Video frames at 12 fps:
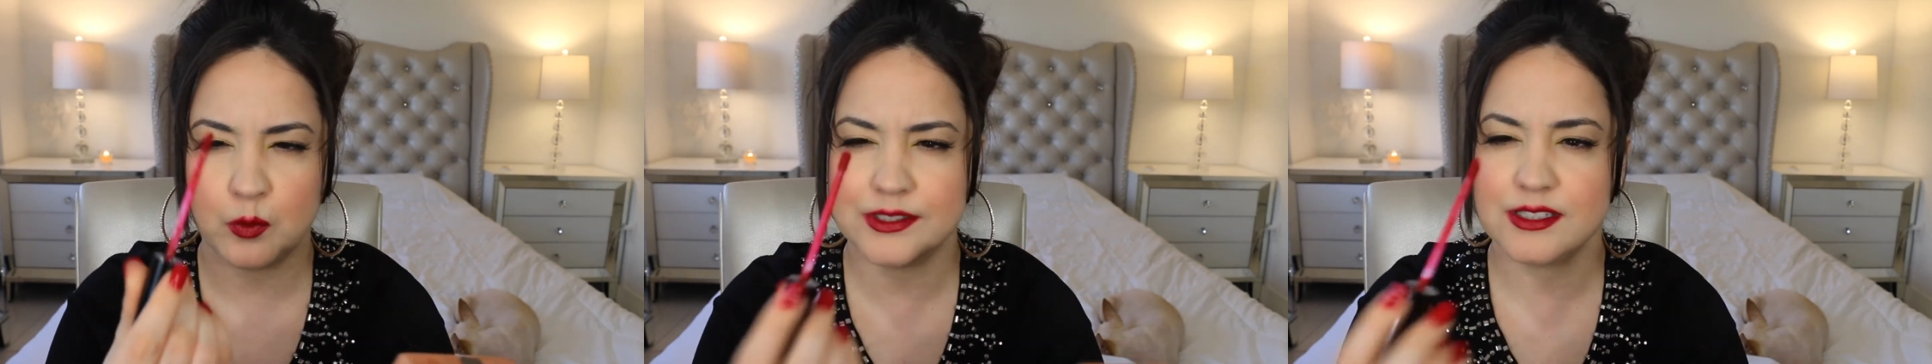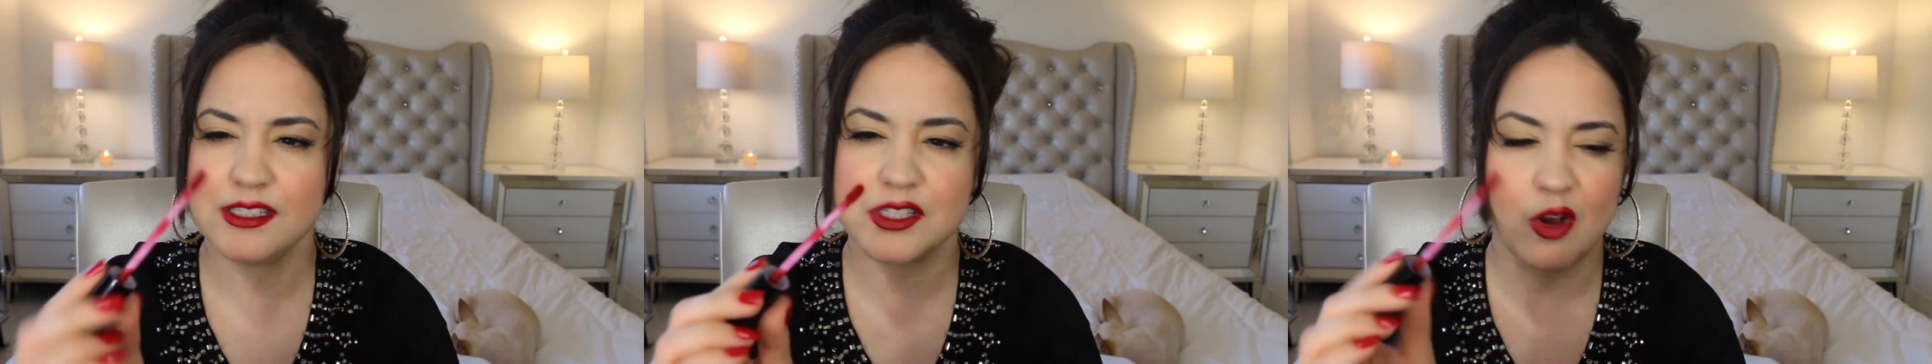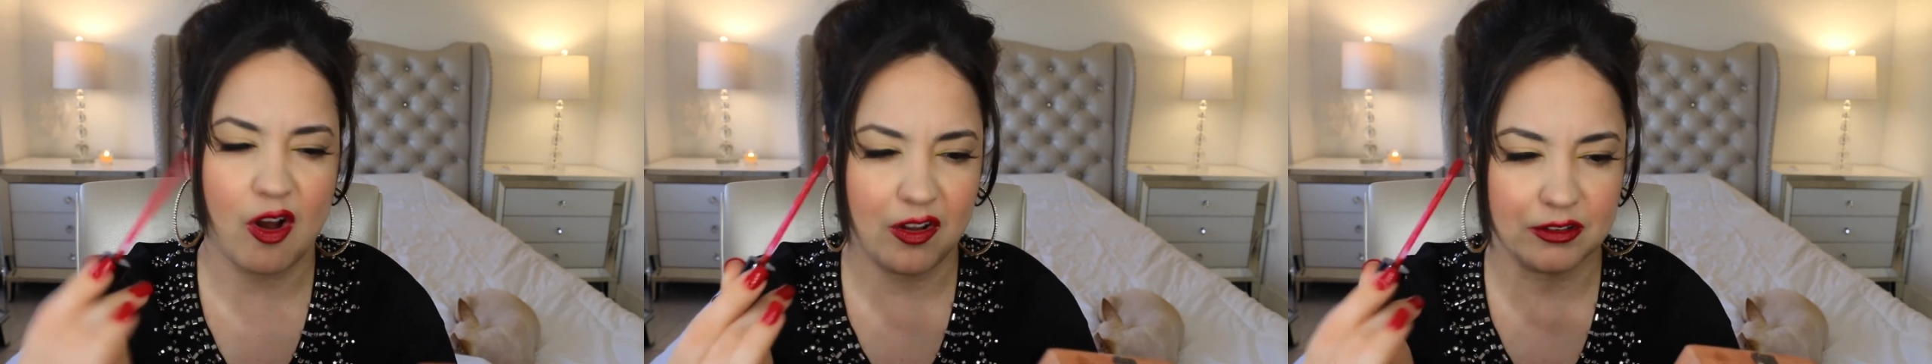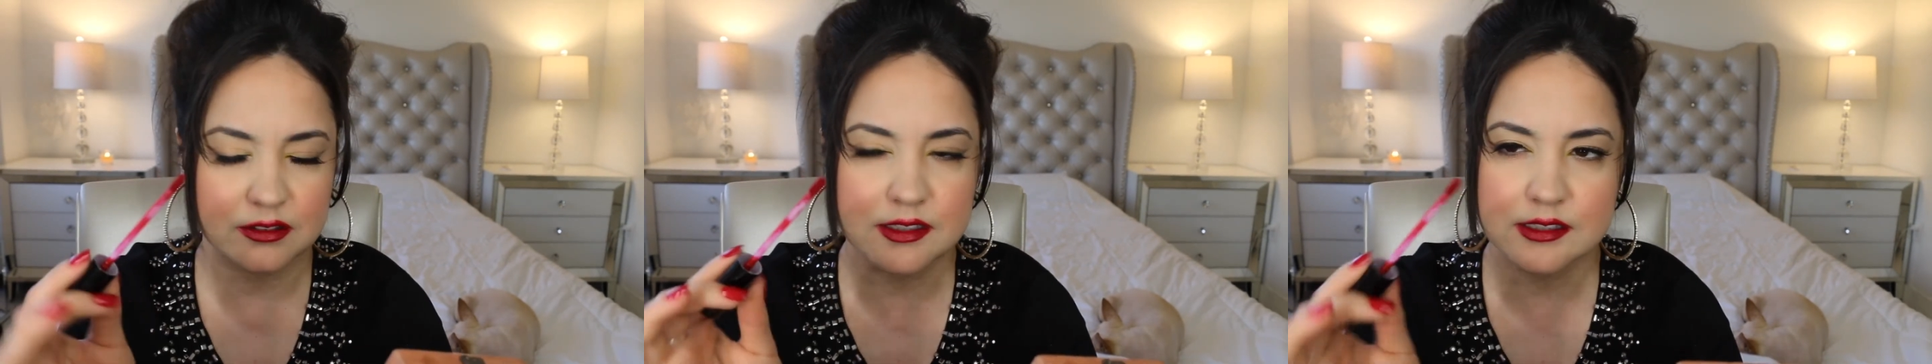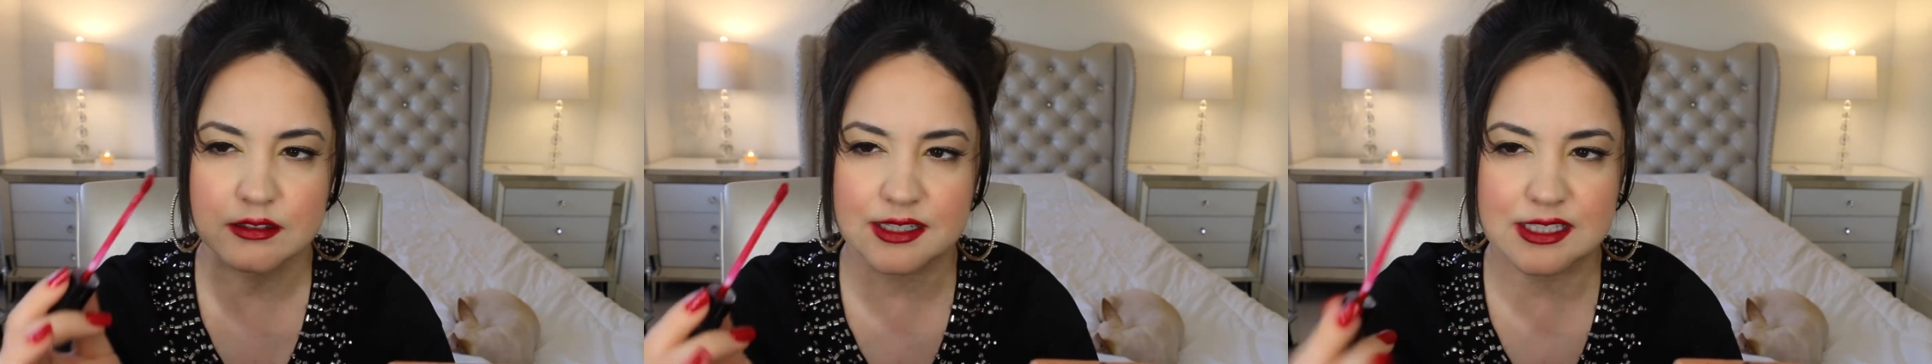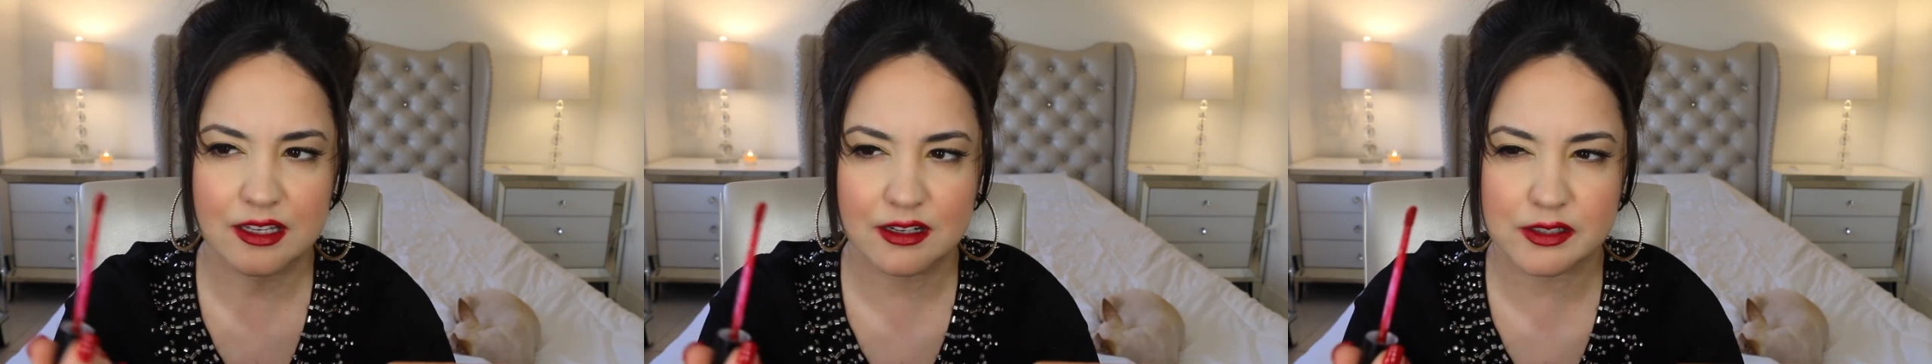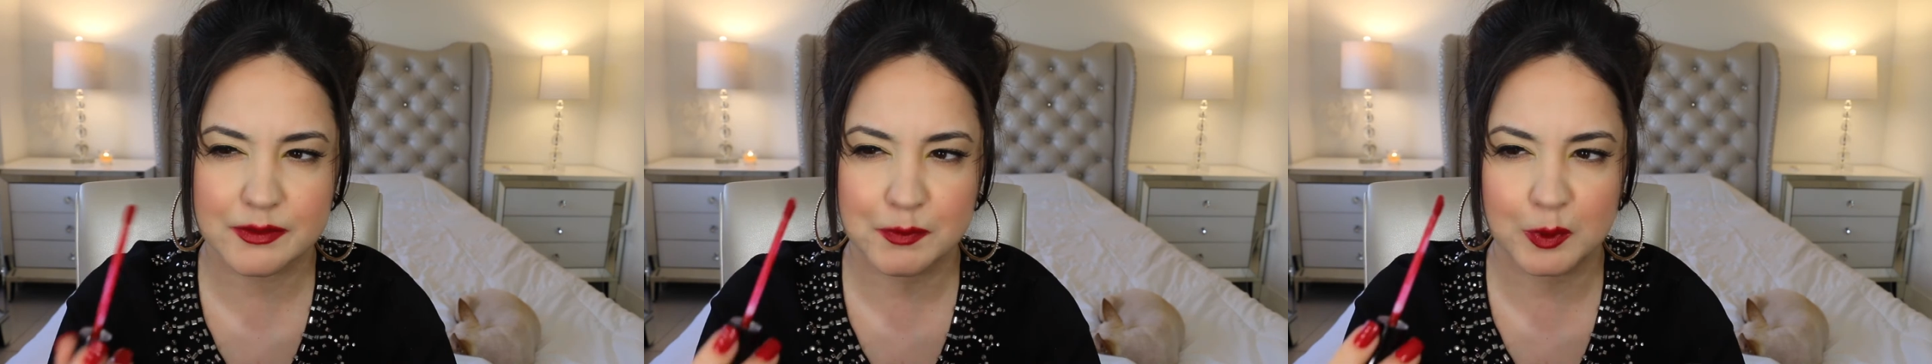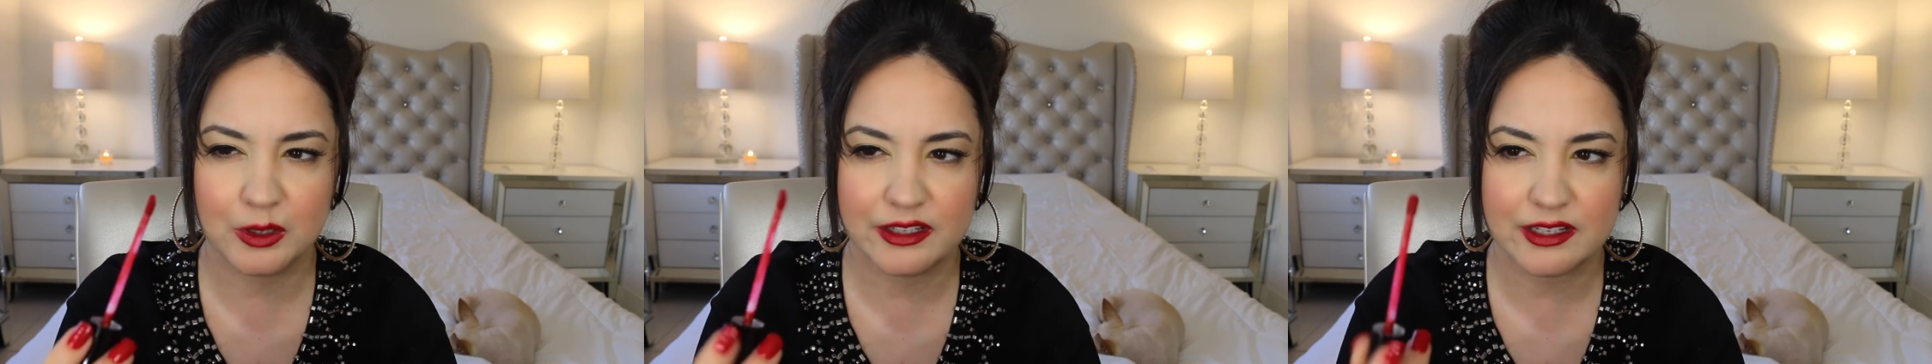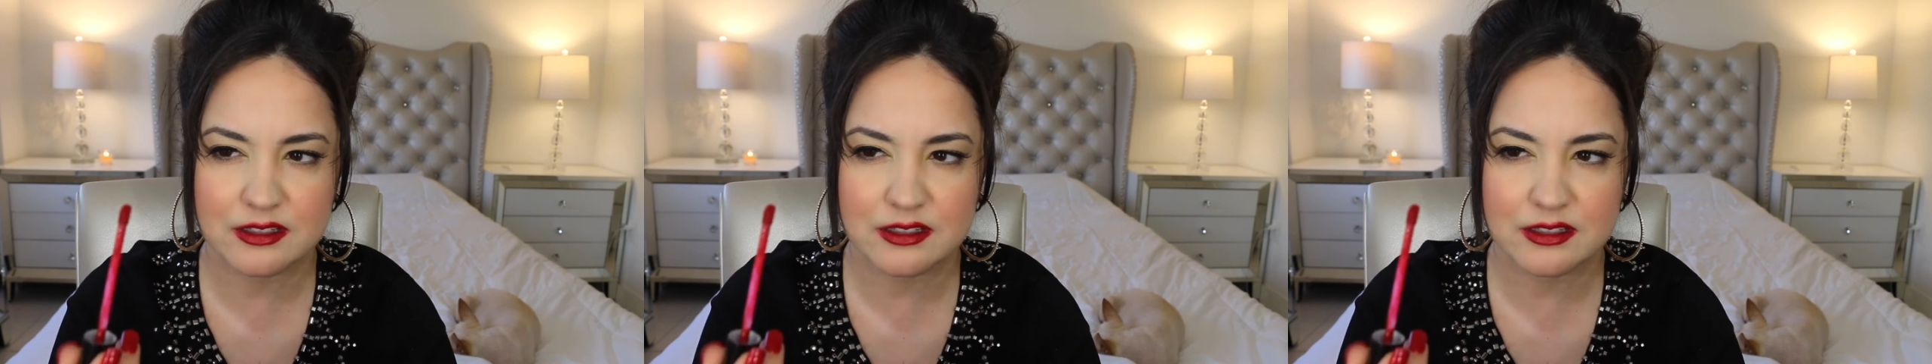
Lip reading: what's this called, it's not a spoolie,